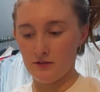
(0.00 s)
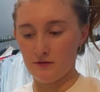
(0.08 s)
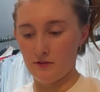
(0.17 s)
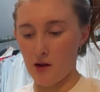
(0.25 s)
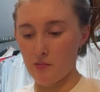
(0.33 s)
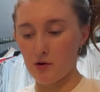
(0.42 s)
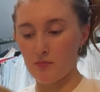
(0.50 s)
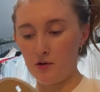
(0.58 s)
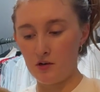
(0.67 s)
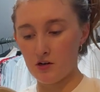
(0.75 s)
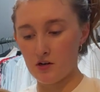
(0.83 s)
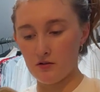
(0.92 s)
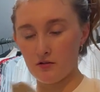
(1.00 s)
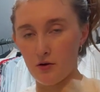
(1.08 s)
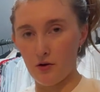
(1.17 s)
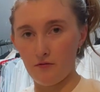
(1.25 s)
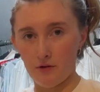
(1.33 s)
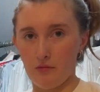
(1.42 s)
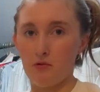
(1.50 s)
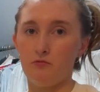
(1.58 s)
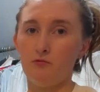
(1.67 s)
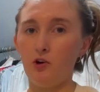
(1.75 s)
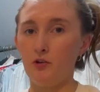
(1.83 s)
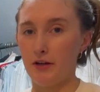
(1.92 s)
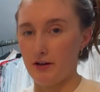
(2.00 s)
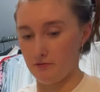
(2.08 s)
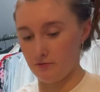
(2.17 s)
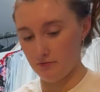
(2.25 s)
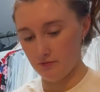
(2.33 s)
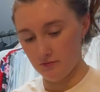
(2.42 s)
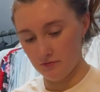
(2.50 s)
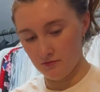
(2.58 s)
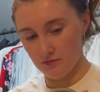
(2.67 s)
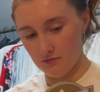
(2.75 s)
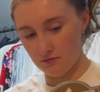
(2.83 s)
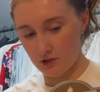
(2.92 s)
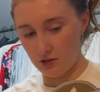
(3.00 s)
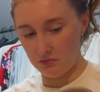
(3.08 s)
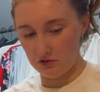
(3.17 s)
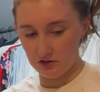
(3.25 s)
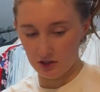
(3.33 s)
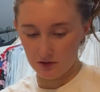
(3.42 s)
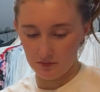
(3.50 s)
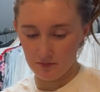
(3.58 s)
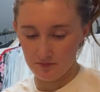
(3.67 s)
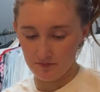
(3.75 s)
fabric material, so hopefully it won't roll down when I'm using them.